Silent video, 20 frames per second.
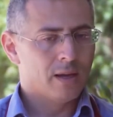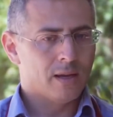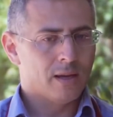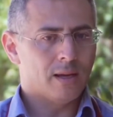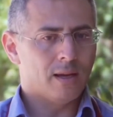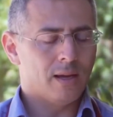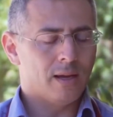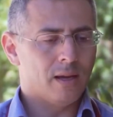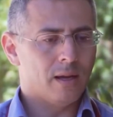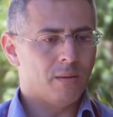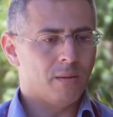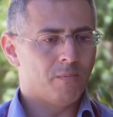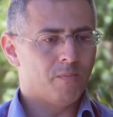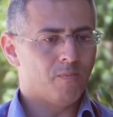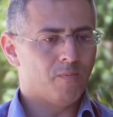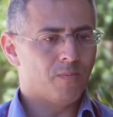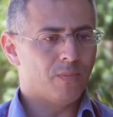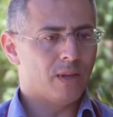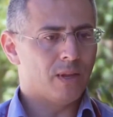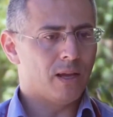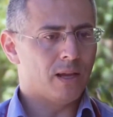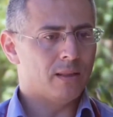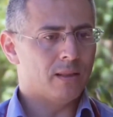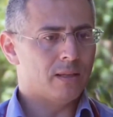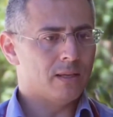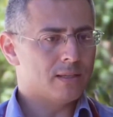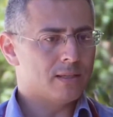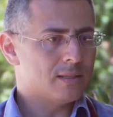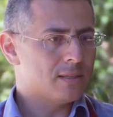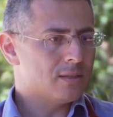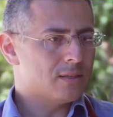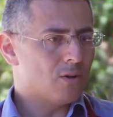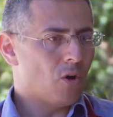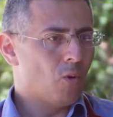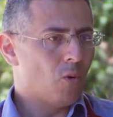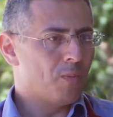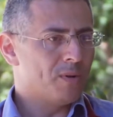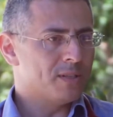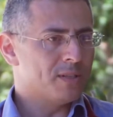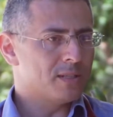And this
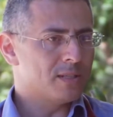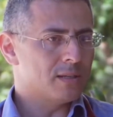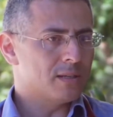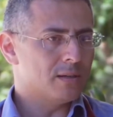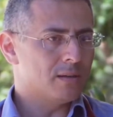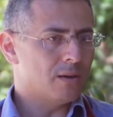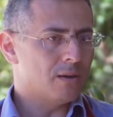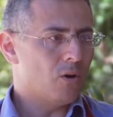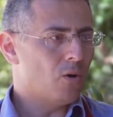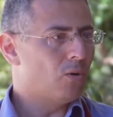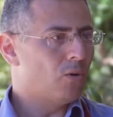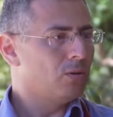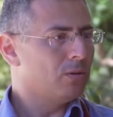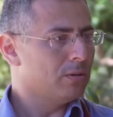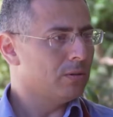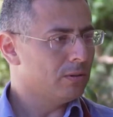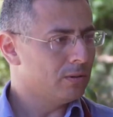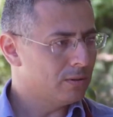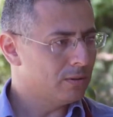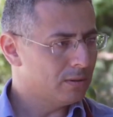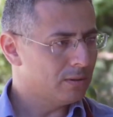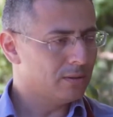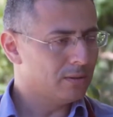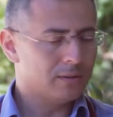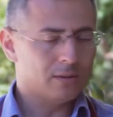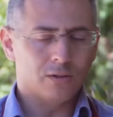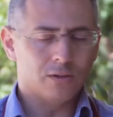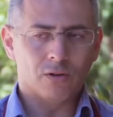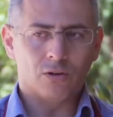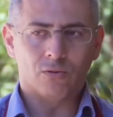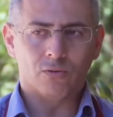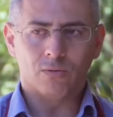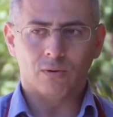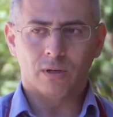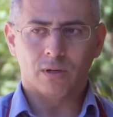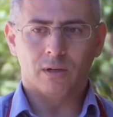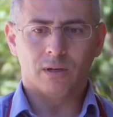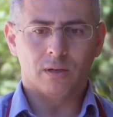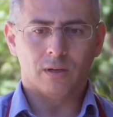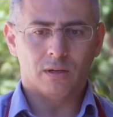opens a whole, you know,
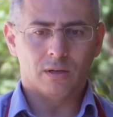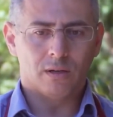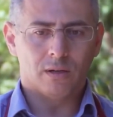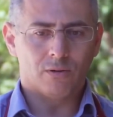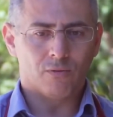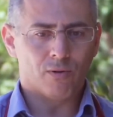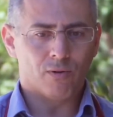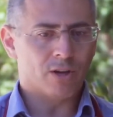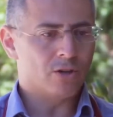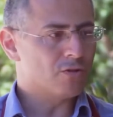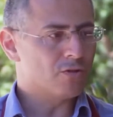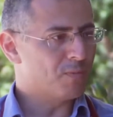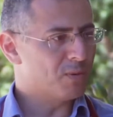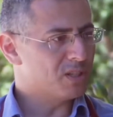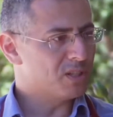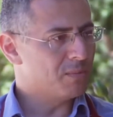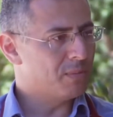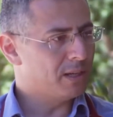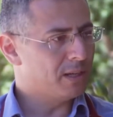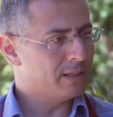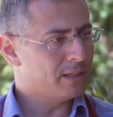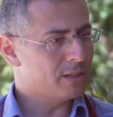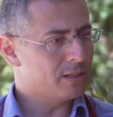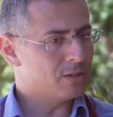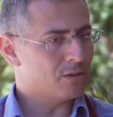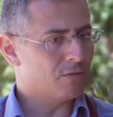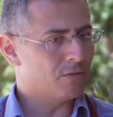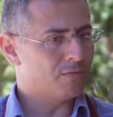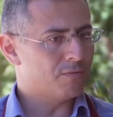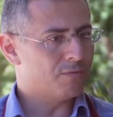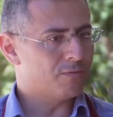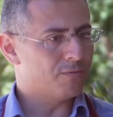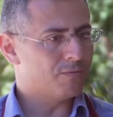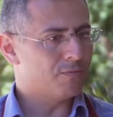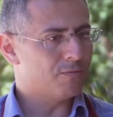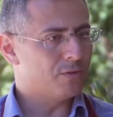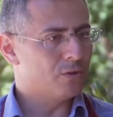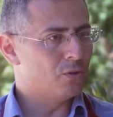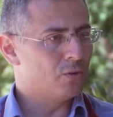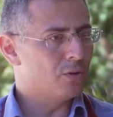range of possibilities of
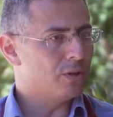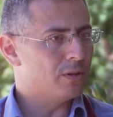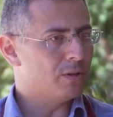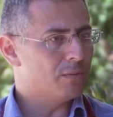doing